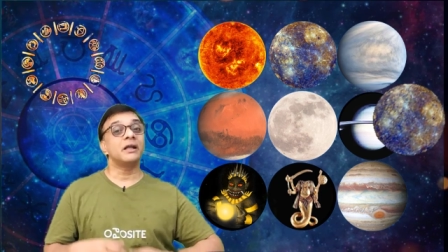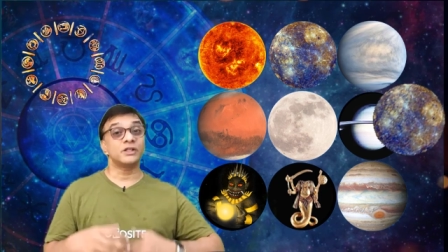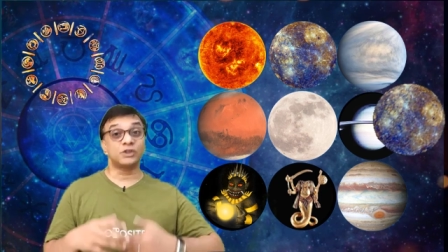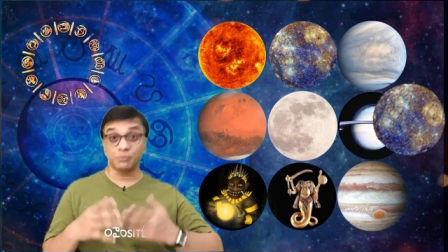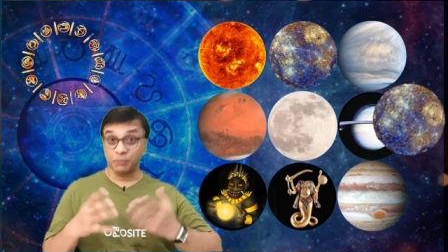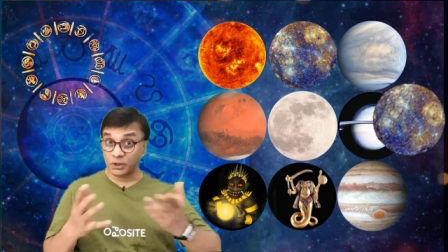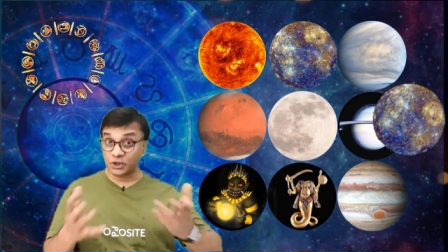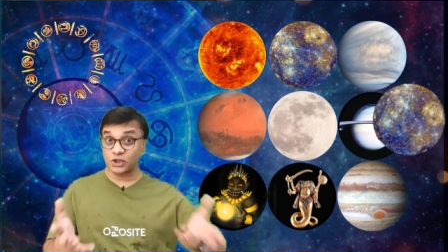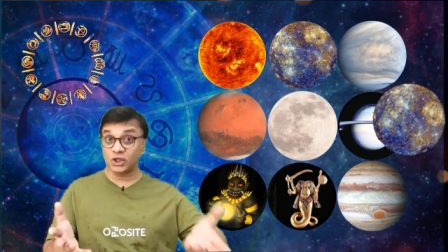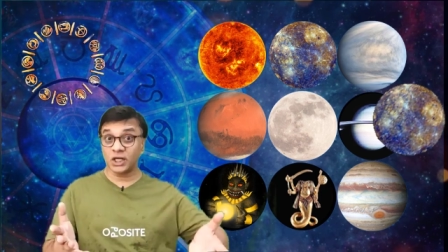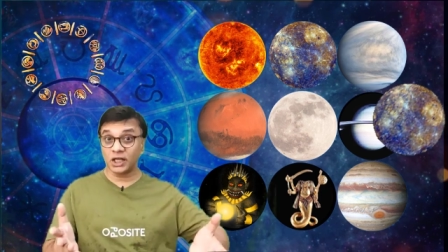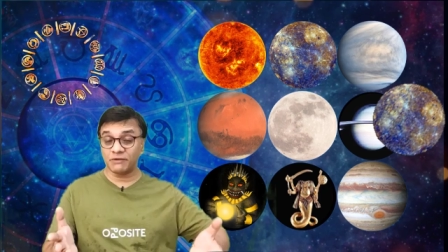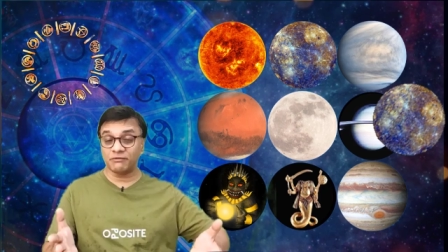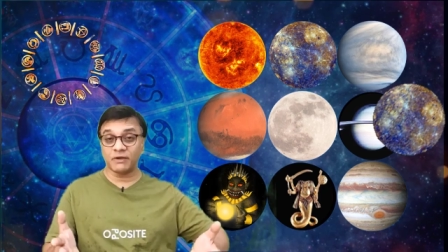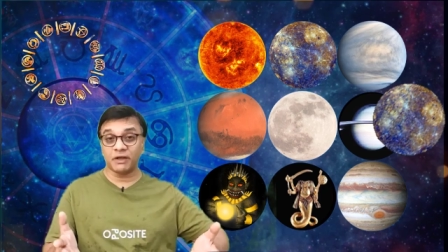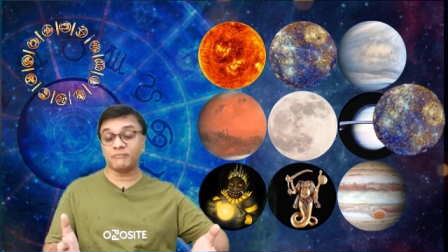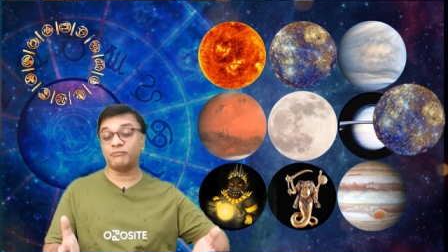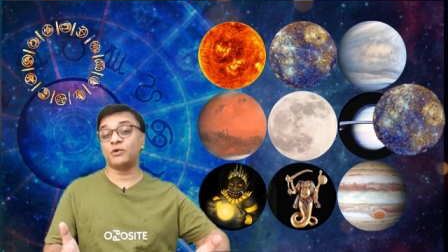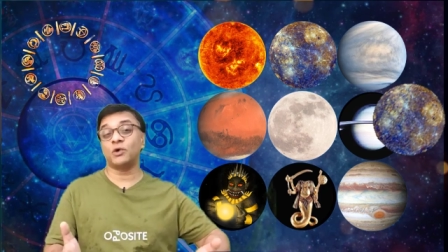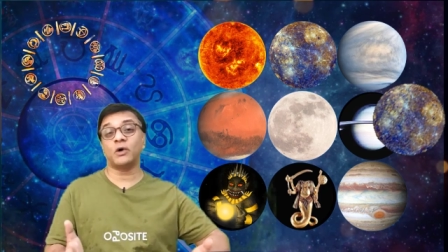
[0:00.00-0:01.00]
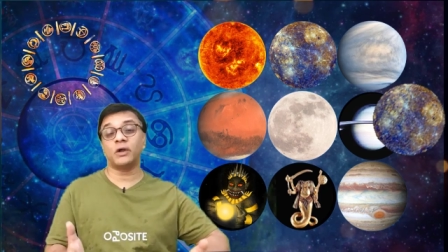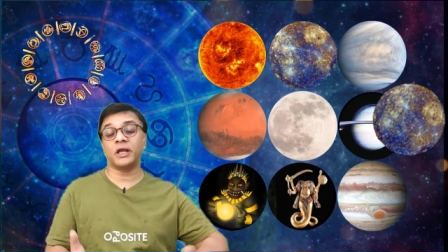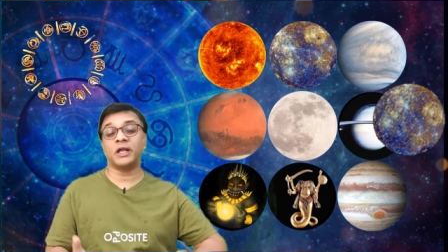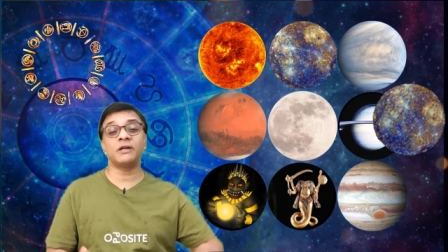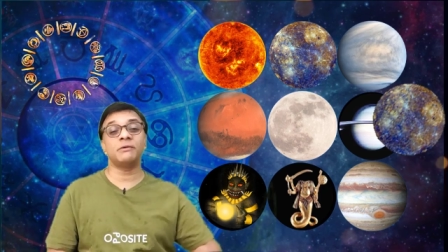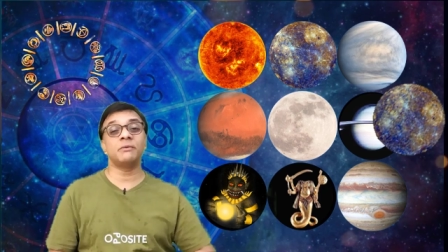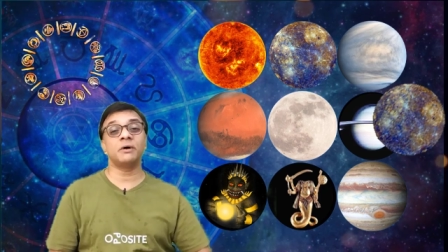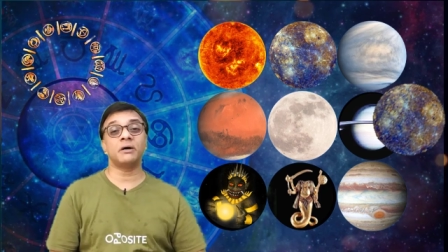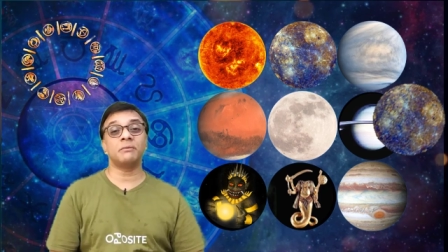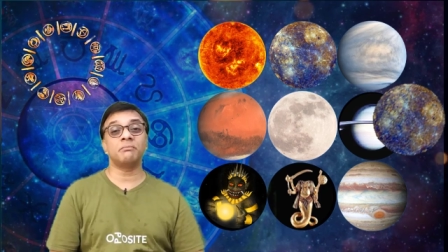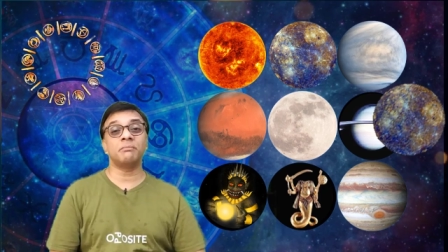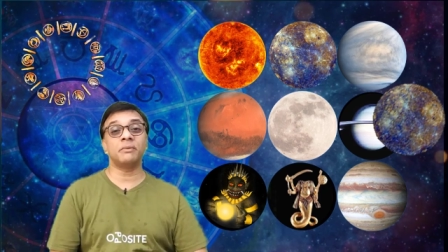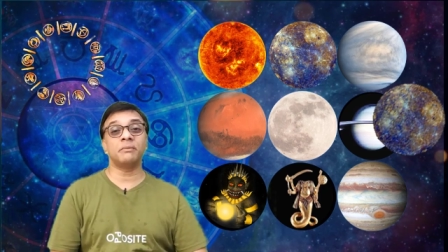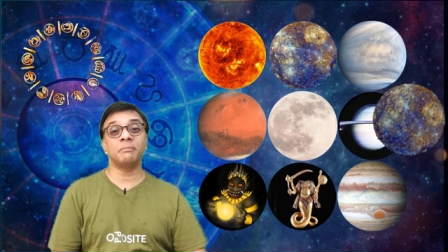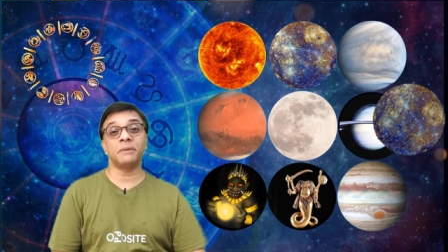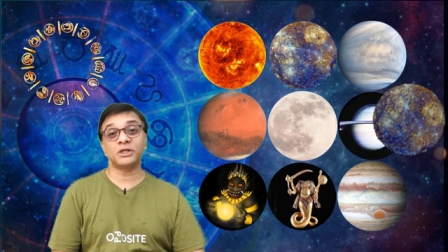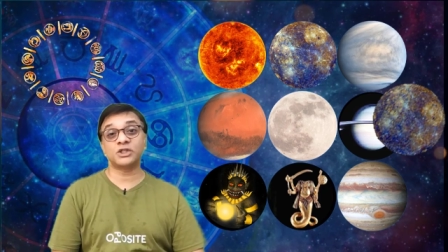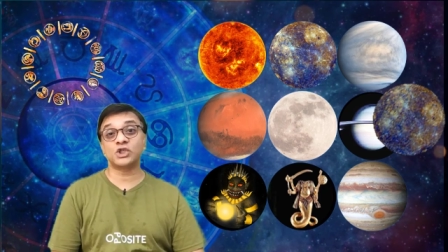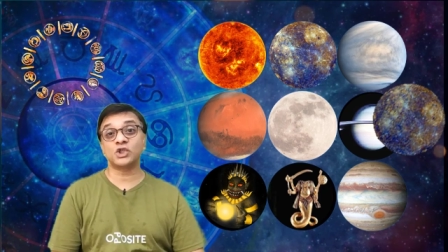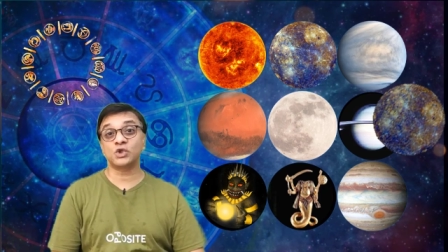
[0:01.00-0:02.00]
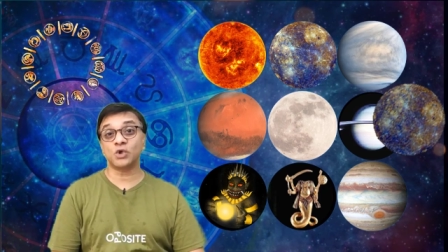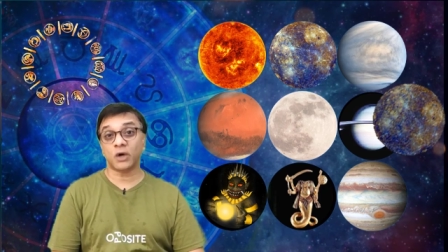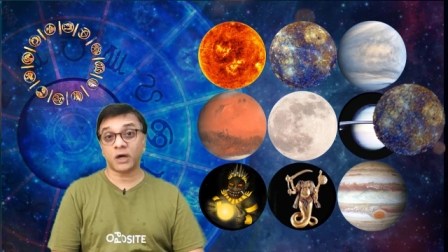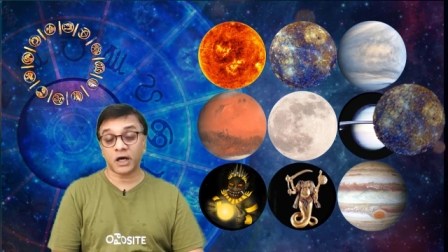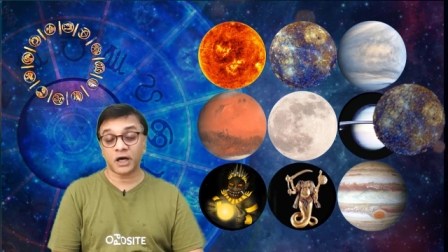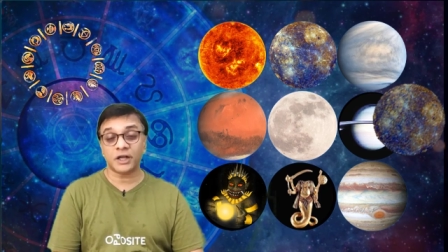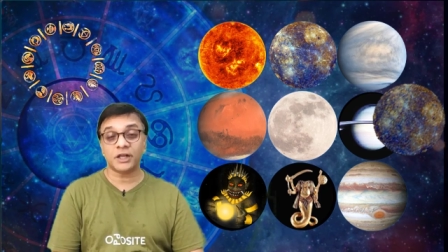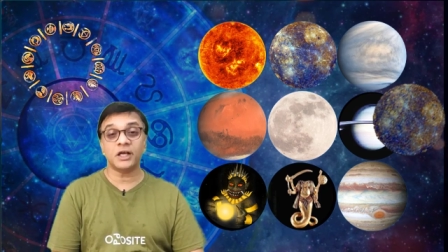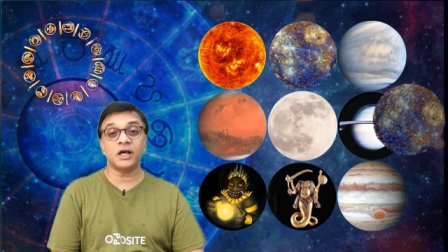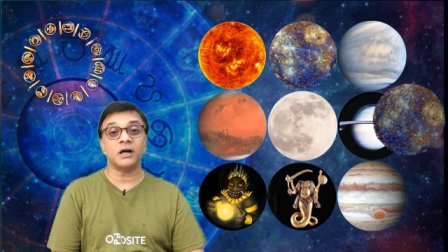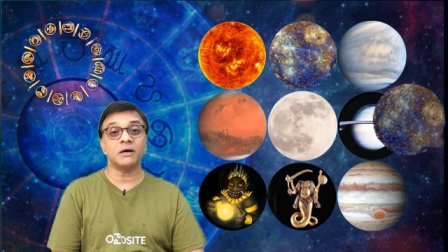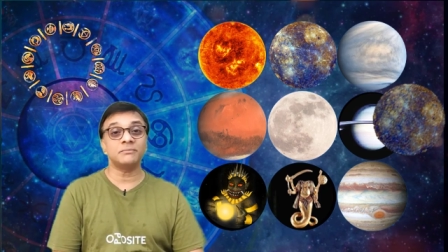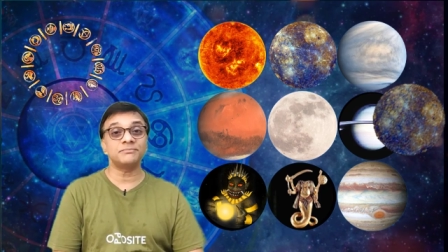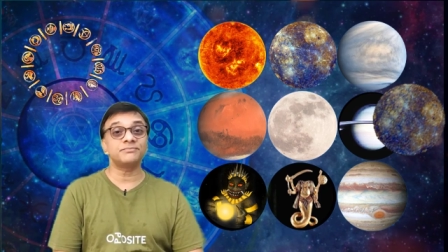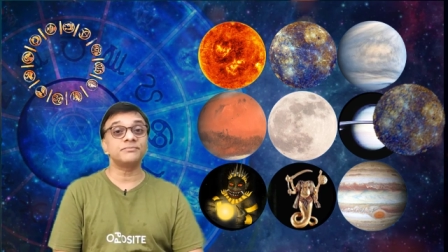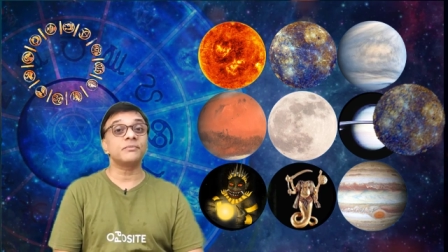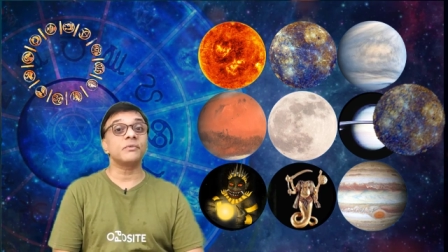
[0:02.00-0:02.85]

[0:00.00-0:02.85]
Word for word: especially if you're in basis your career